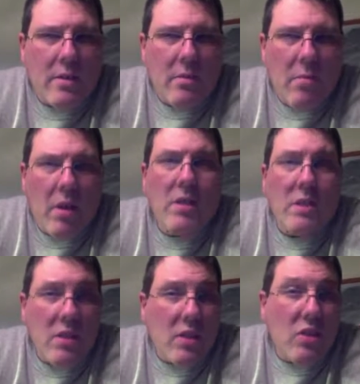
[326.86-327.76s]
boss
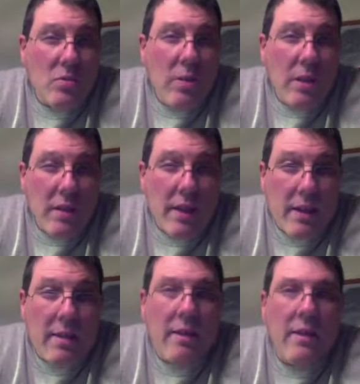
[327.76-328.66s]
and tissue
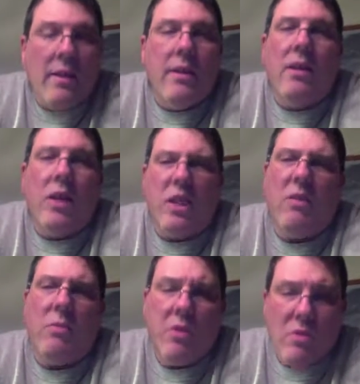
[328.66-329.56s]
building because you have
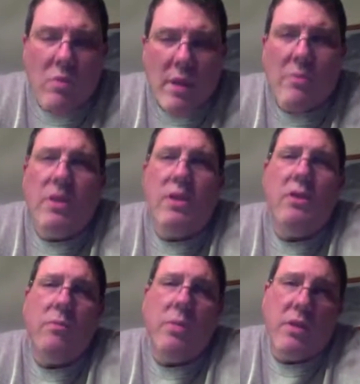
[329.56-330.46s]
to build ribs and
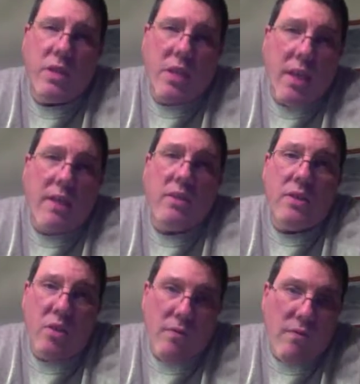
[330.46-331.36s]
you build skins
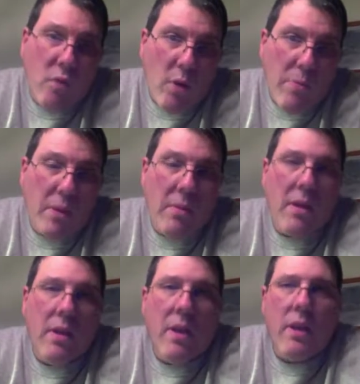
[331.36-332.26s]
and you form them.
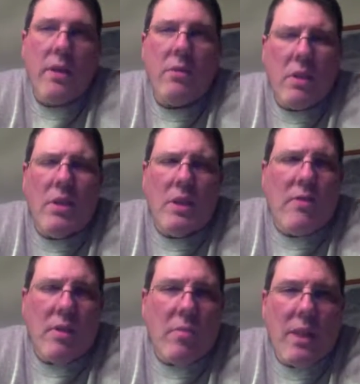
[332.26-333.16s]
So it is
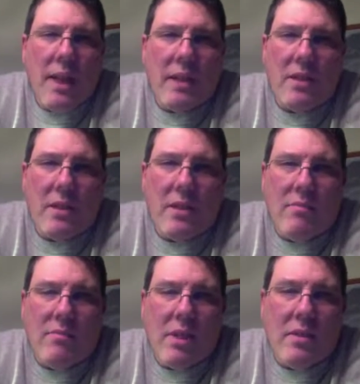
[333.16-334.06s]
different than plastics
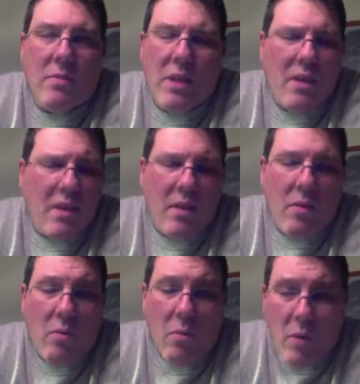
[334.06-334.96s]
and resin, but
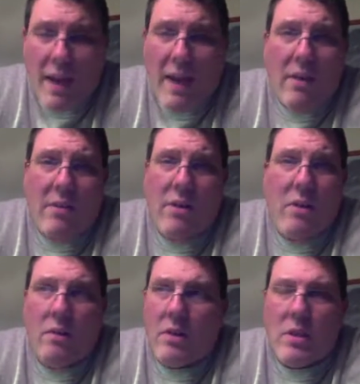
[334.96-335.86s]
wow, you
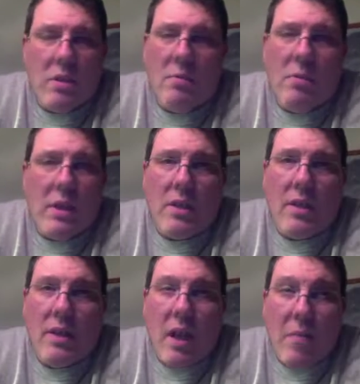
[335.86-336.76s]
learn so much
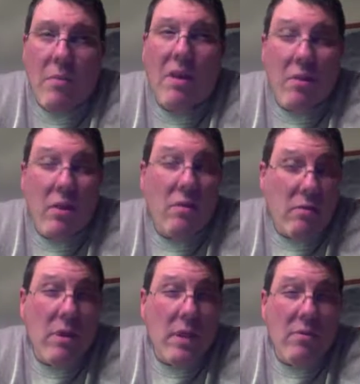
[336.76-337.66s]
and they come out looking
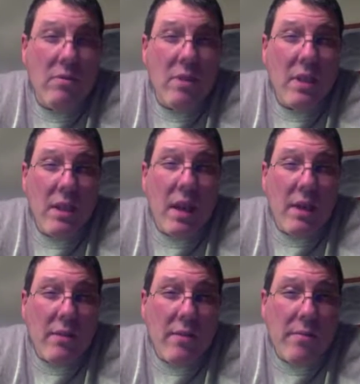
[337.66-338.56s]
really, really nice.